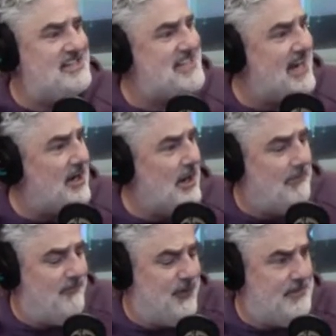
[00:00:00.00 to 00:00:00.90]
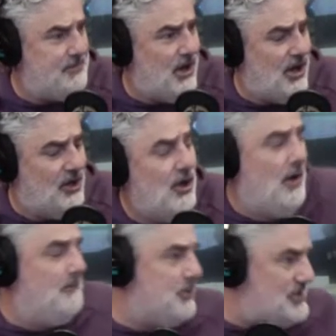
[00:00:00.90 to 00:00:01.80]
set it up. Second, football,
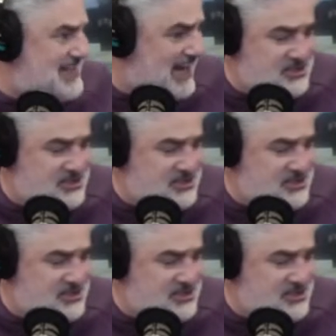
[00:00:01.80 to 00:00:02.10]
yeah. yeah